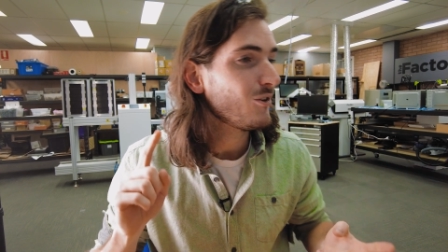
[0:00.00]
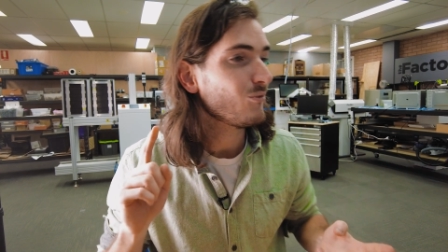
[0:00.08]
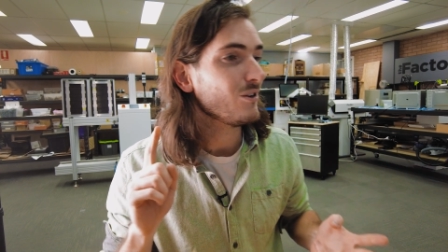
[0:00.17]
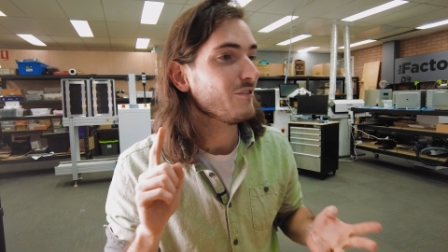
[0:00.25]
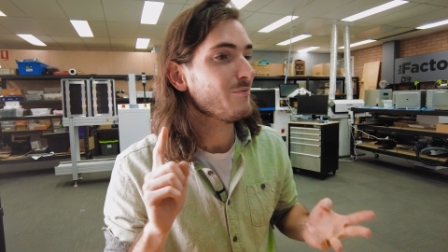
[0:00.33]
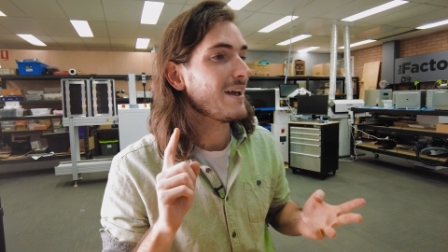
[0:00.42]

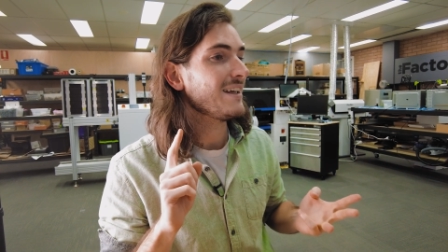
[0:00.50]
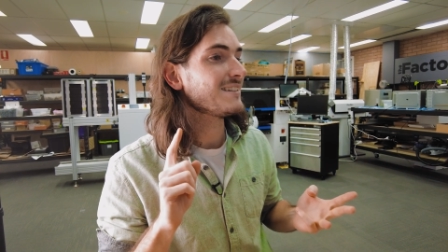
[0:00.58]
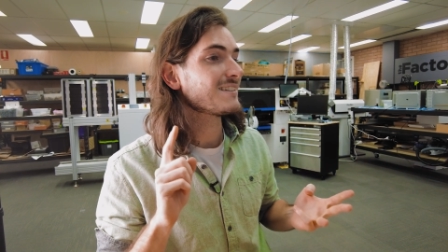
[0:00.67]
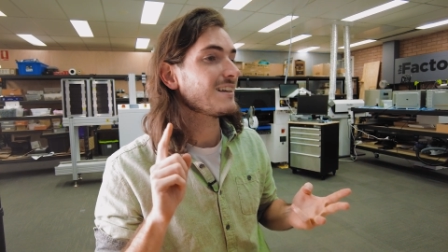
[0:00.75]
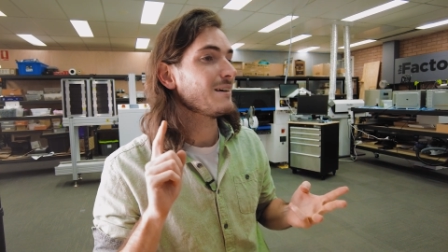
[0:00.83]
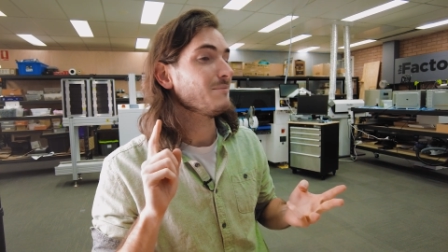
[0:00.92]
We've made
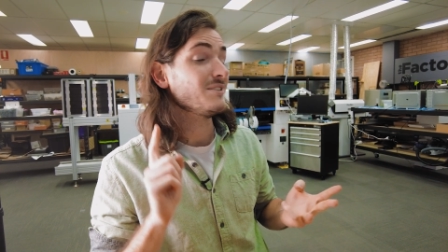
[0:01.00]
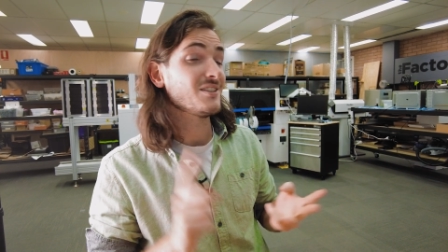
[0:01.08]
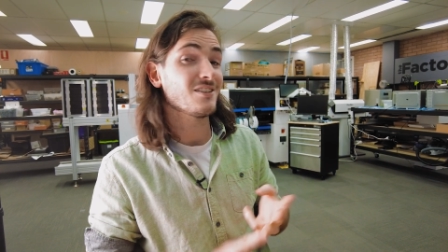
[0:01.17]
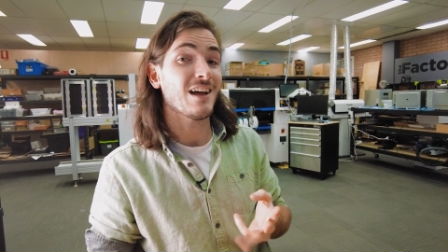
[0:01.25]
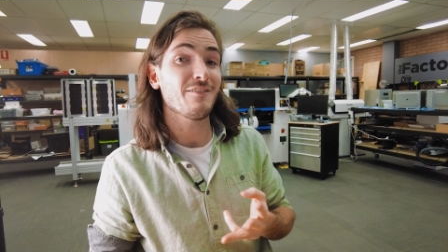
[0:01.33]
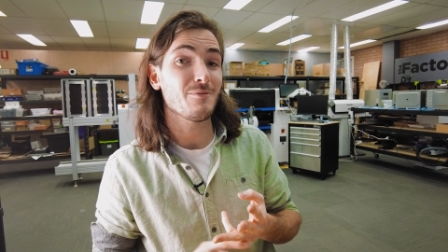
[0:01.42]
some
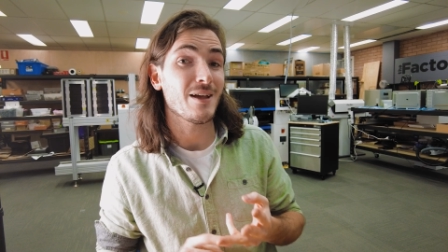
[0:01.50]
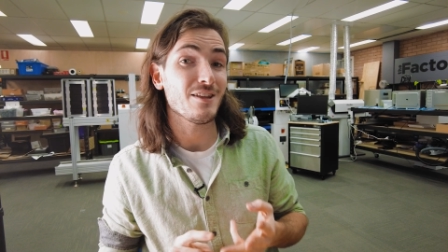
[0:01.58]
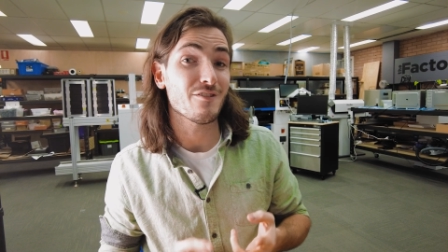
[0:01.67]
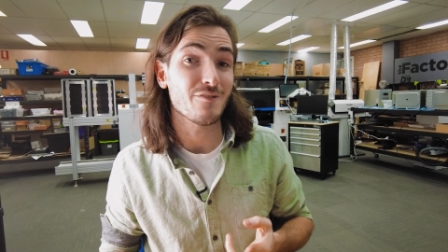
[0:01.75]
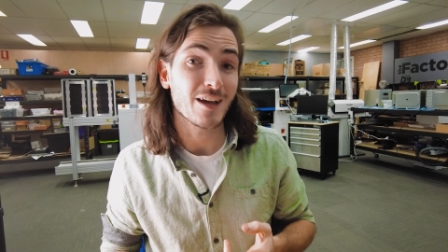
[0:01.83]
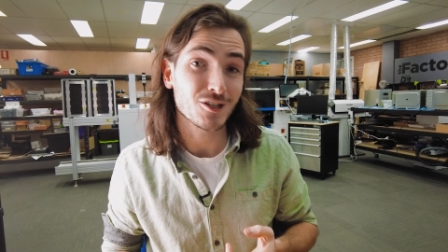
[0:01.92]
design for
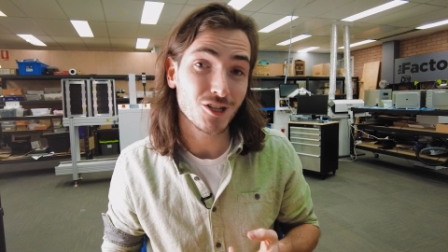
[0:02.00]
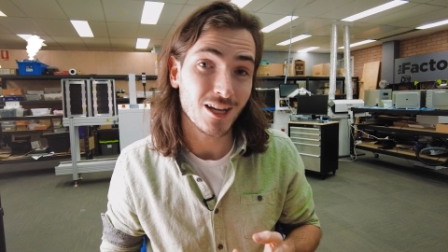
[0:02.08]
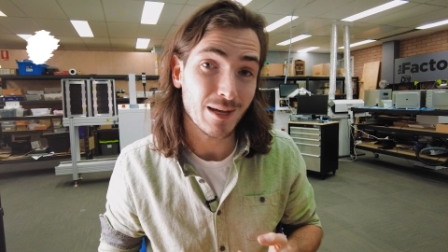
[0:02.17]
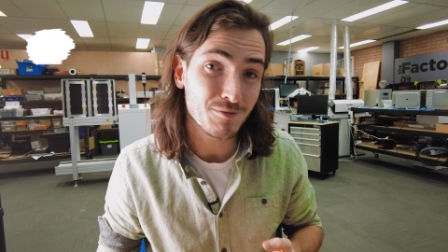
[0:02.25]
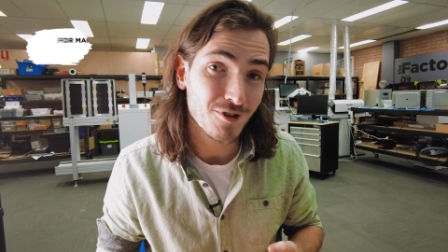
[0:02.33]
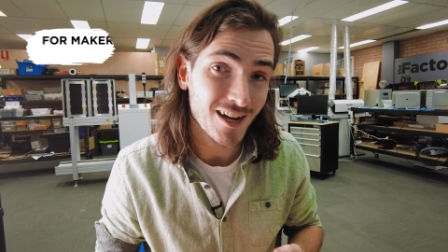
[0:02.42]
manufacture
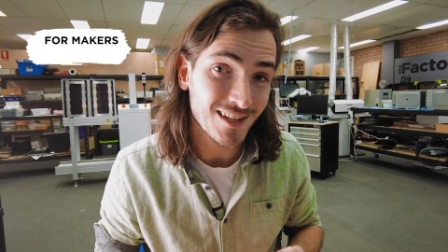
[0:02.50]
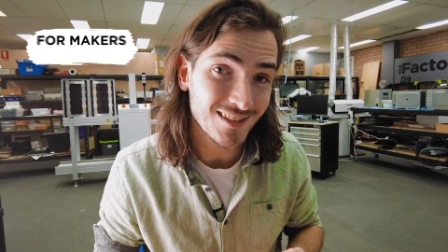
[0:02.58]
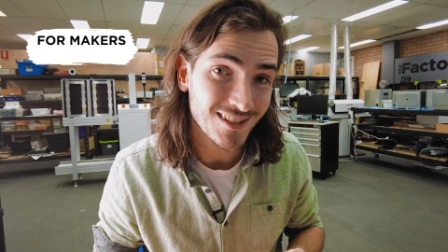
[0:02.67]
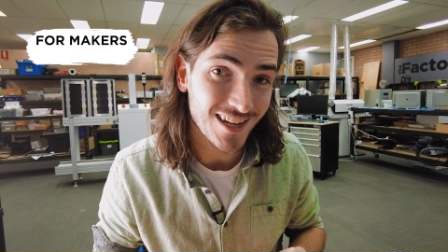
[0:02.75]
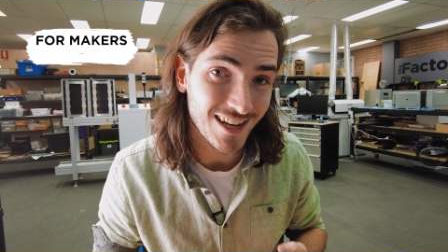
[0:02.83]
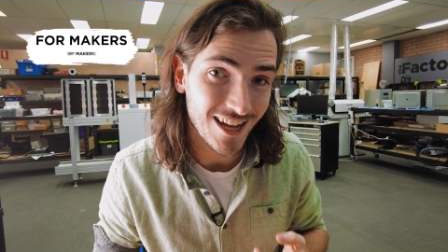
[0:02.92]

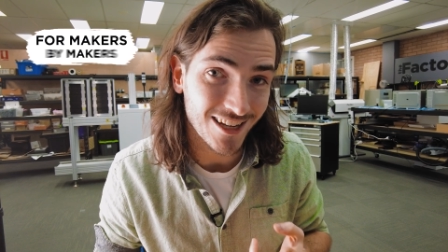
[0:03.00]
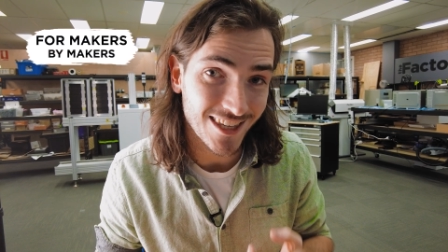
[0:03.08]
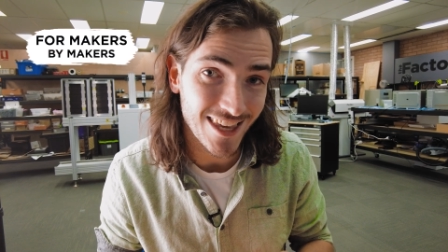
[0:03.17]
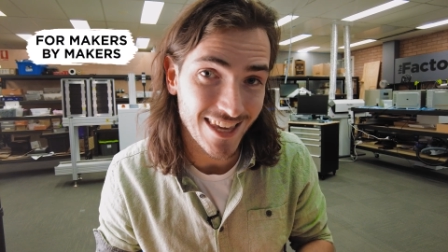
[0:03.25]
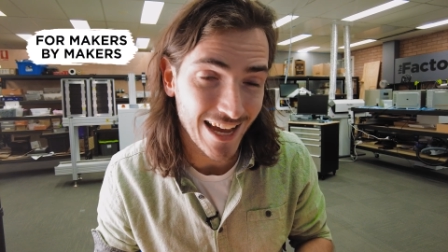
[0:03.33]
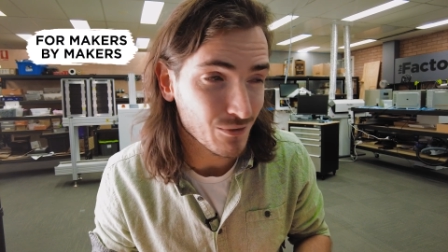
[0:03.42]
upgrades in our
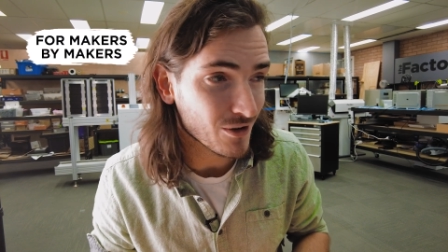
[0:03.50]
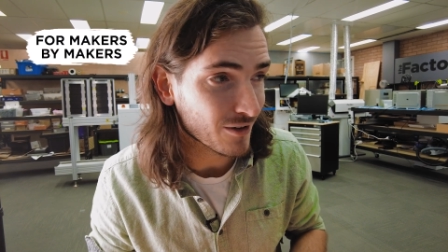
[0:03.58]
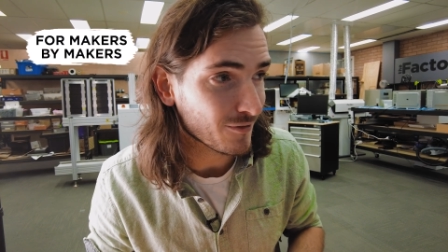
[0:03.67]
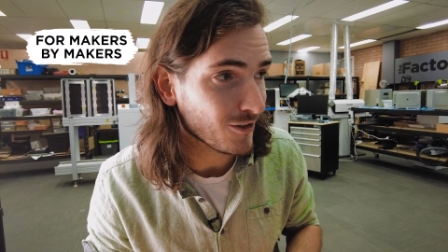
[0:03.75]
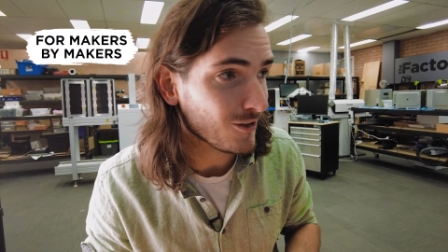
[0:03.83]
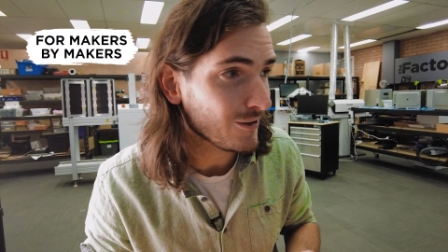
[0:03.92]
KiCad
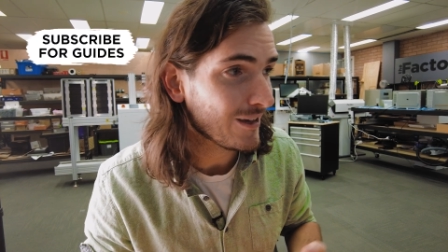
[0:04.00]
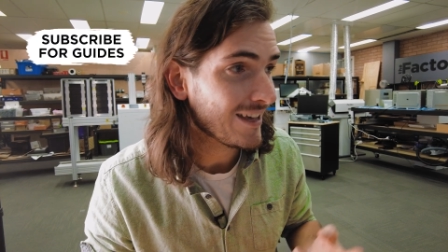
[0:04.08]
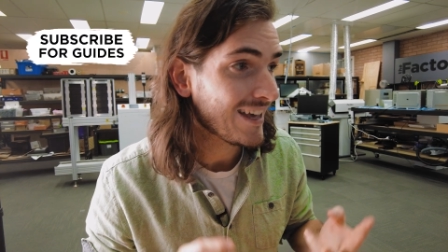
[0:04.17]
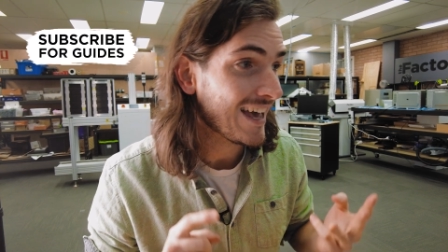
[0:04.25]
workflow